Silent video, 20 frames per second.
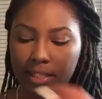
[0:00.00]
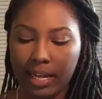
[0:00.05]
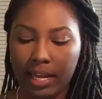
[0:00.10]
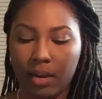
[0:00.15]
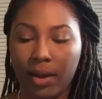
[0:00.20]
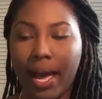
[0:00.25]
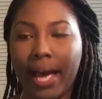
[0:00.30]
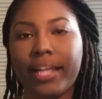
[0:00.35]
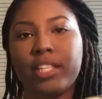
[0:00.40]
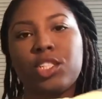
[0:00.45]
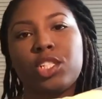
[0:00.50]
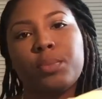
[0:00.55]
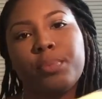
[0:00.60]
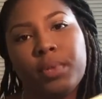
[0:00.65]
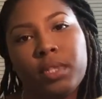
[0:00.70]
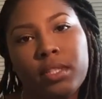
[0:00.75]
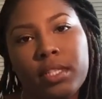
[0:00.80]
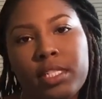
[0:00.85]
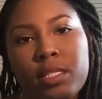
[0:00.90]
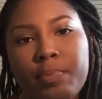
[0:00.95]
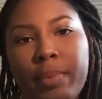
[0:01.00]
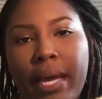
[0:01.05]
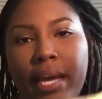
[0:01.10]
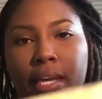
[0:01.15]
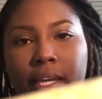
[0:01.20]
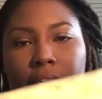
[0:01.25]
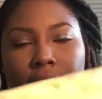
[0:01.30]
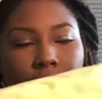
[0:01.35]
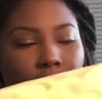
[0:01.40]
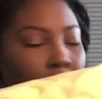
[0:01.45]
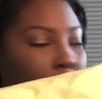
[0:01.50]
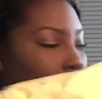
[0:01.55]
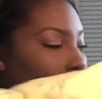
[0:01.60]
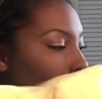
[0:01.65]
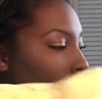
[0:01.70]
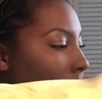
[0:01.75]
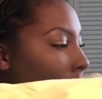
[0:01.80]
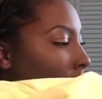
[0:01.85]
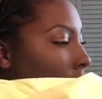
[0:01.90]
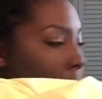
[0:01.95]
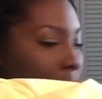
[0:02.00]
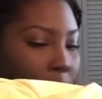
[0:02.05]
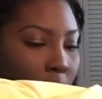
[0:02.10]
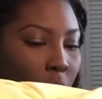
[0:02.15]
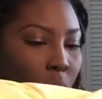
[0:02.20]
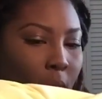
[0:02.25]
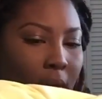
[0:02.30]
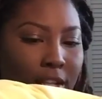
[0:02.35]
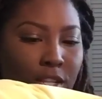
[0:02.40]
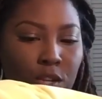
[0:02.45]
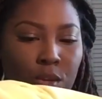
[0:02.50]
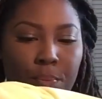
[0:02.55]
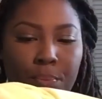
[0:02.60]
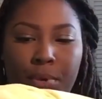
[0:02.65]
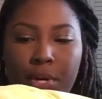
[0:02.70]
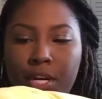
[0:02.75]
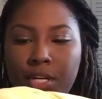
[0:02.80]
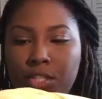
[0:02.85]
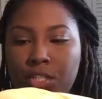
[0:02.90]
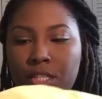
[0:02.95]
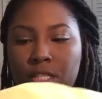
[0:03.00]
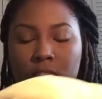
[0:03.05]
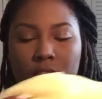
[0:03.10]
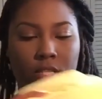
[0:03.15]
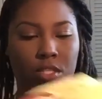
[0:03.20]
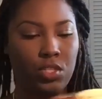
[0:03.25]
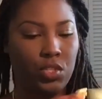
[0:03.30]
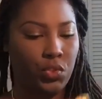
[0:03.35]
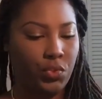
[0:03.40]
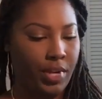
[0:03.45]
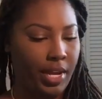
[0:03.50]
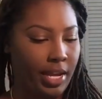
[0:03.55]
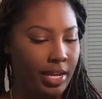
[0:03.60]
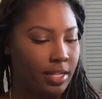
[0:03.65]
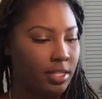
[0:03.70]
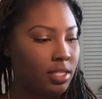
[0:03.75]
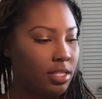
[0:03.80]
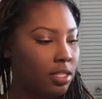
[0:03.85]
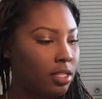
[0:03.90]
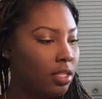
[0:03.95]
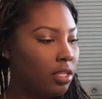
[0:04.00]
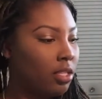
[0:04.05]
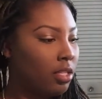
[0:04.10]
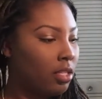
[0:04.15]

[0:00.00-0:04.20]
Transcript: Now I just put this back in here, but when you purchase the dress,